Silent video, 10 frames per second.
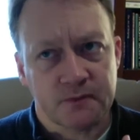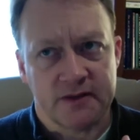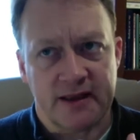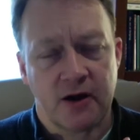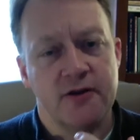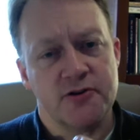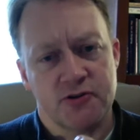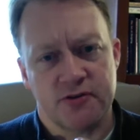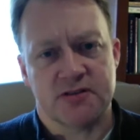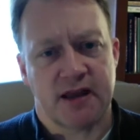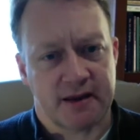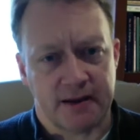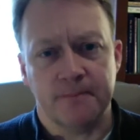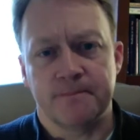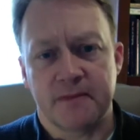they understood the psyche,
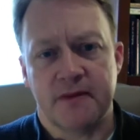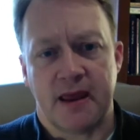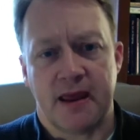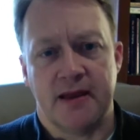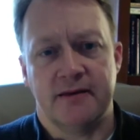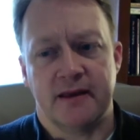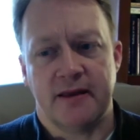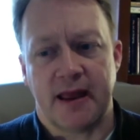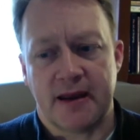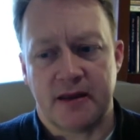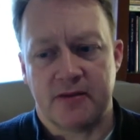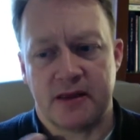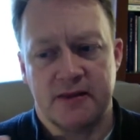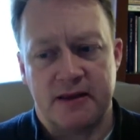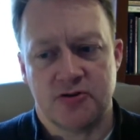and I
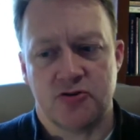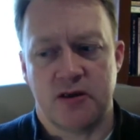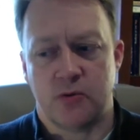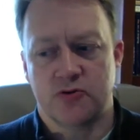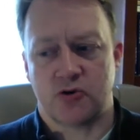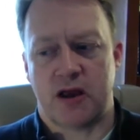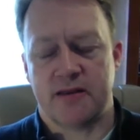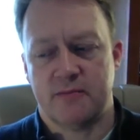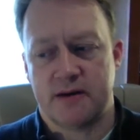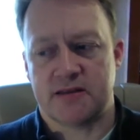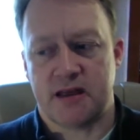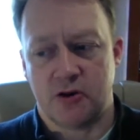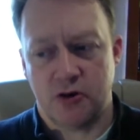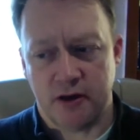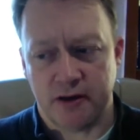think they were trying the best they
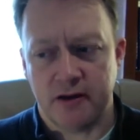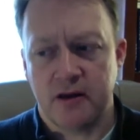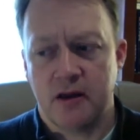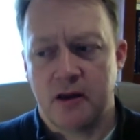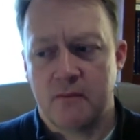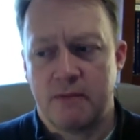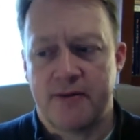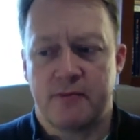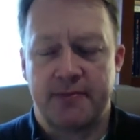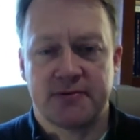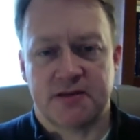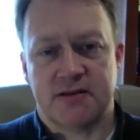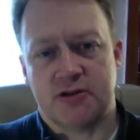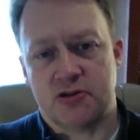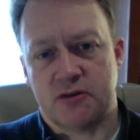could by the
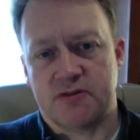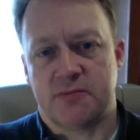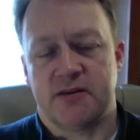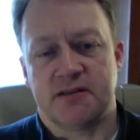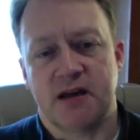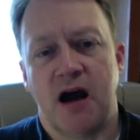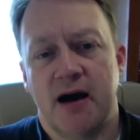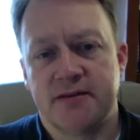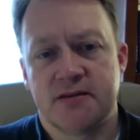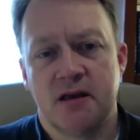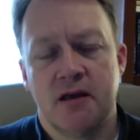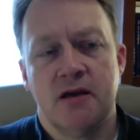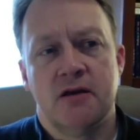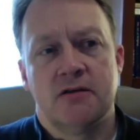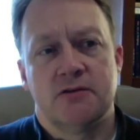representation of some of these gods
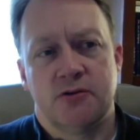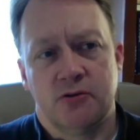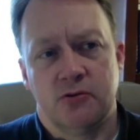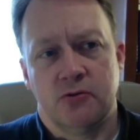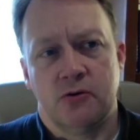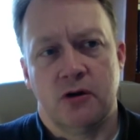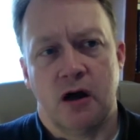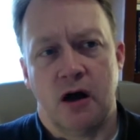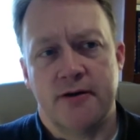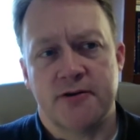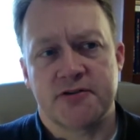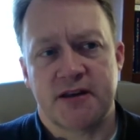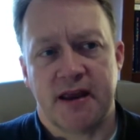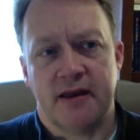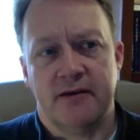to
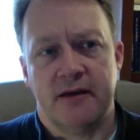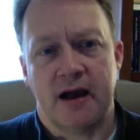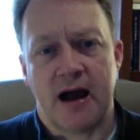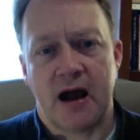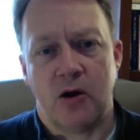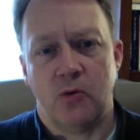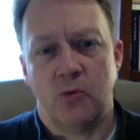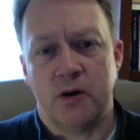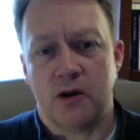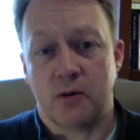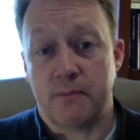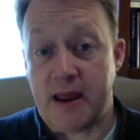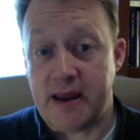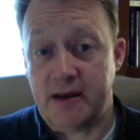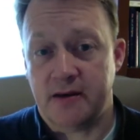understand how we are
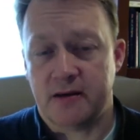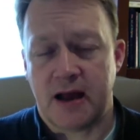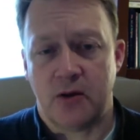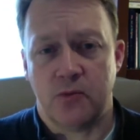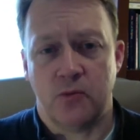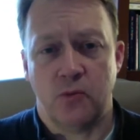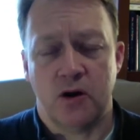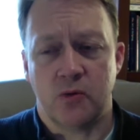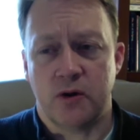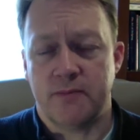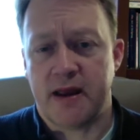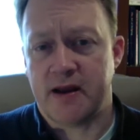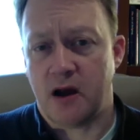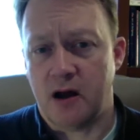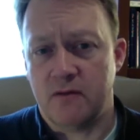made, what are we made
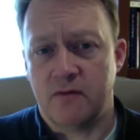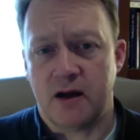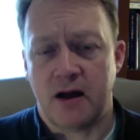of,